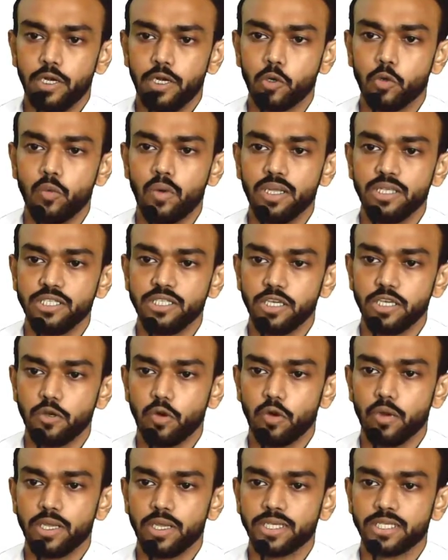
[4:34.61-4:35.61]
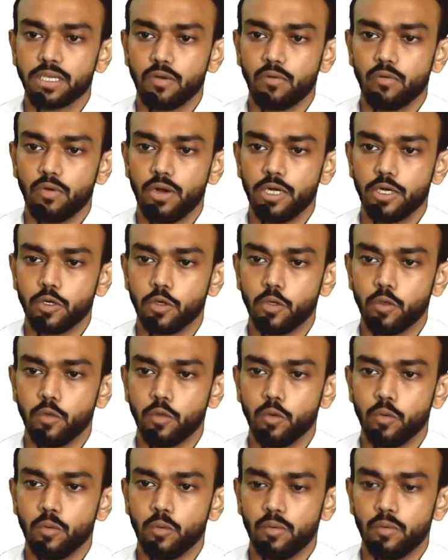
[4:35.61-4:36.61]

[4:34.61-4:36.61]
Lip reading: 210 is equal to